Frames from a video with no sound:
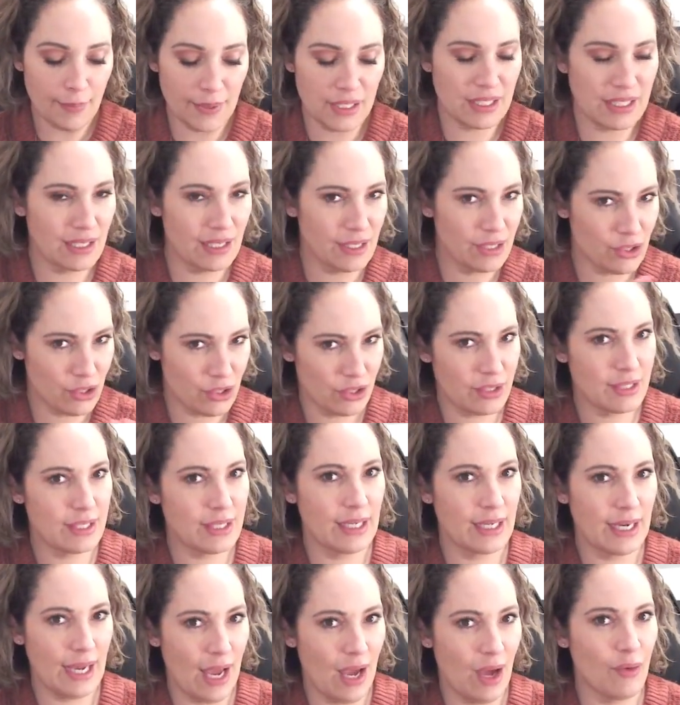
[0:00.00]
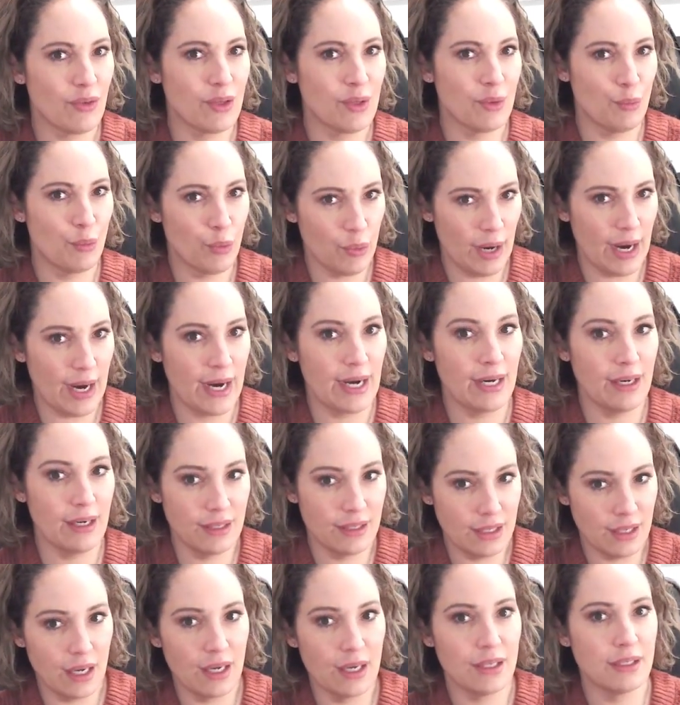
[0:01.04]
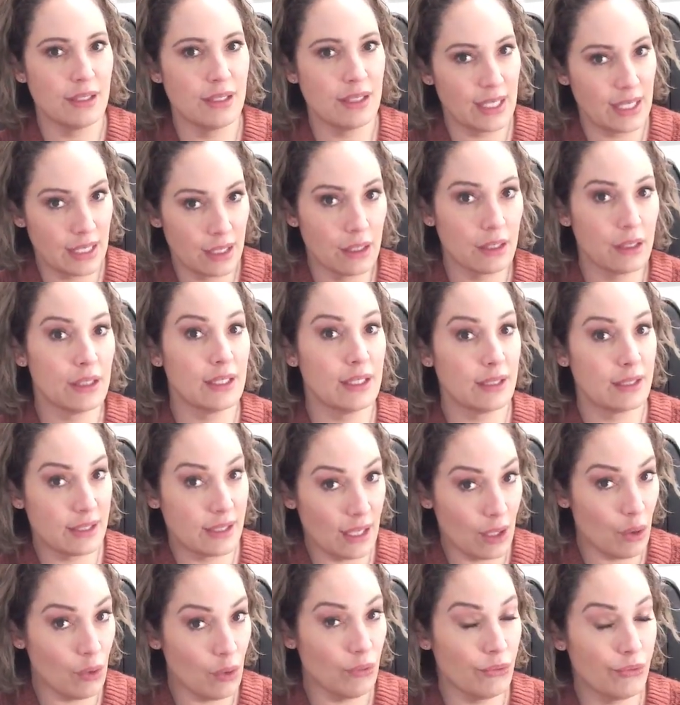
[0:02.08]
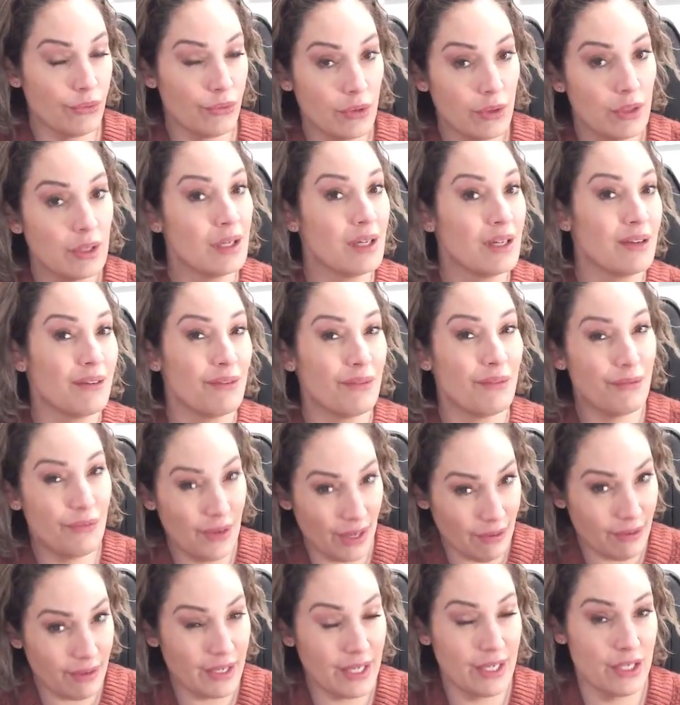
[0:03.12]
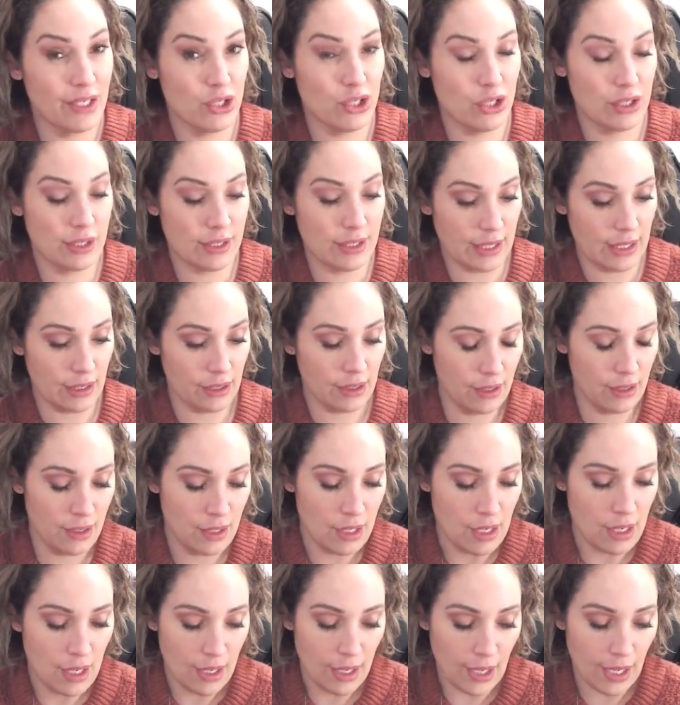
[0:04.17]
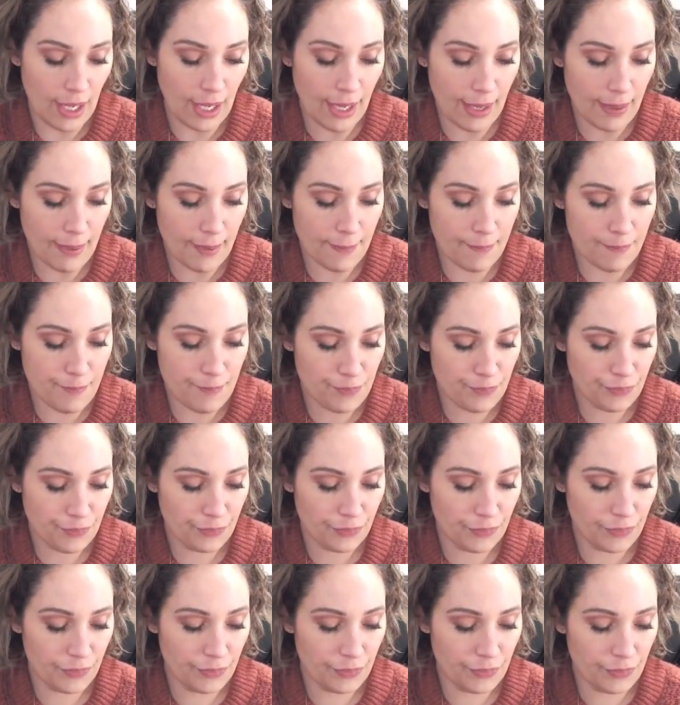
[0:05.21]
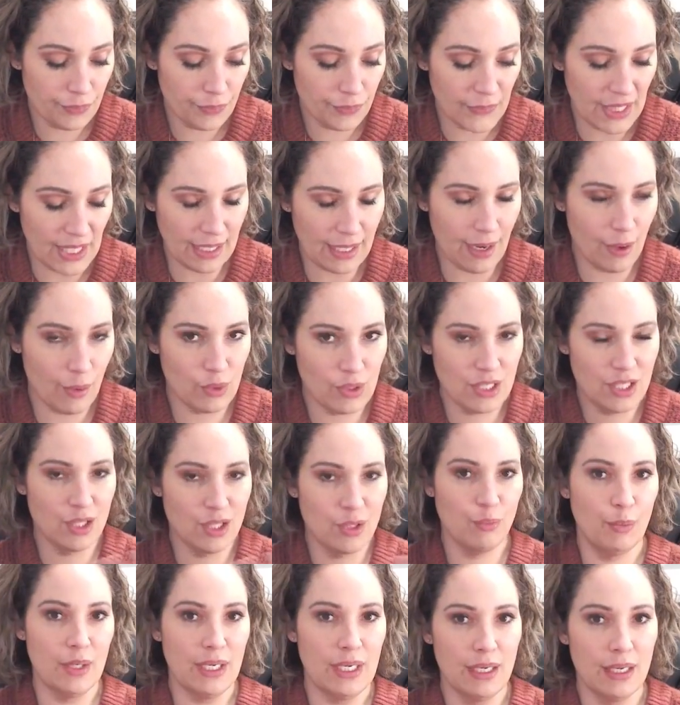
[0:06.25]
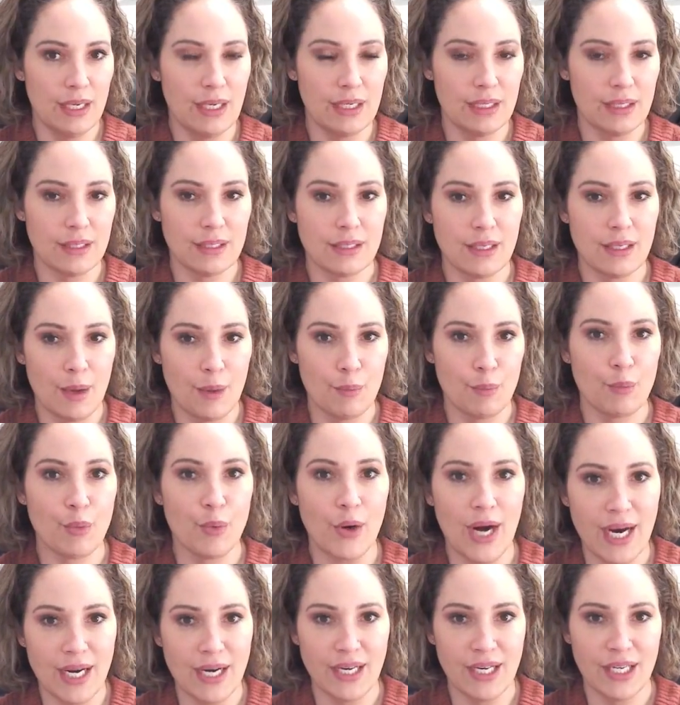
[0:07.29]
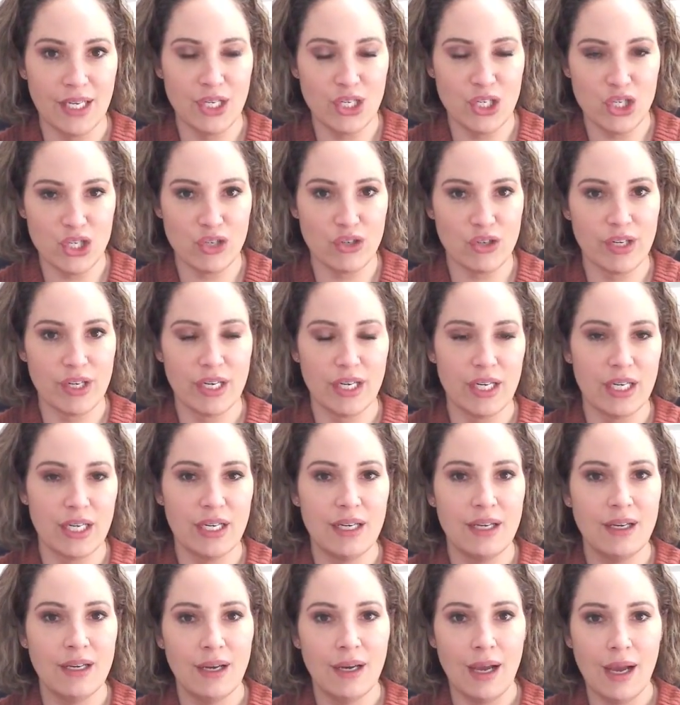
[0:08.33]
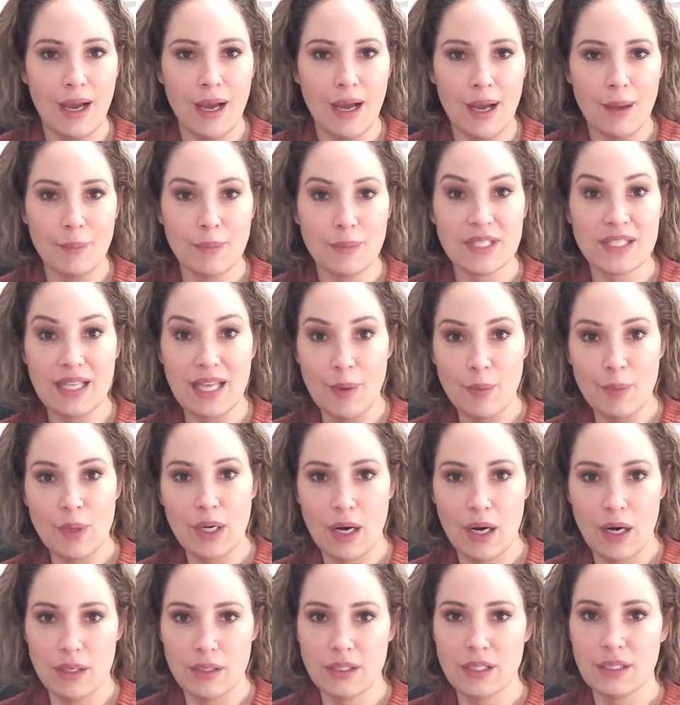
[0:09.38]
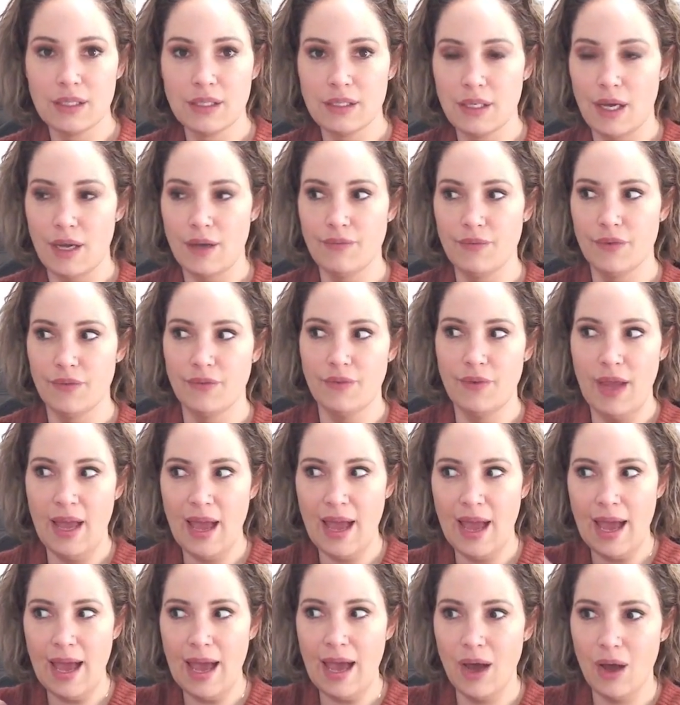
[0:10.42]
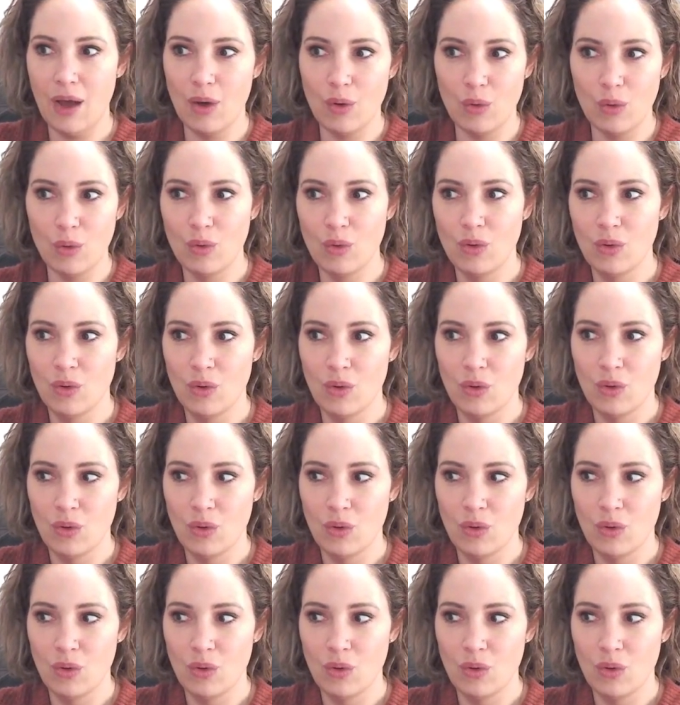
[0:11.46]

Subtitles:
It's interesting how the brain does heal itself. Very interesting. Like I would speak at some brain injury seminars and stuff of how